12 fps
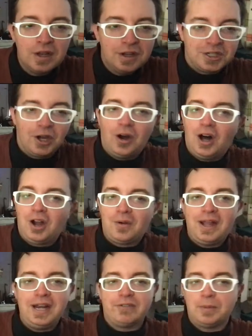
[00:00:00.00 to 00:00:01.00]
So, all
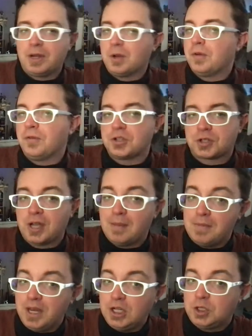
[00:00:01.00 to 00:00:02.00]
right, everybody, we've also
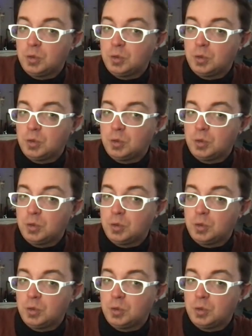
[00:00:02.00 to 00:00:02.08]
got mini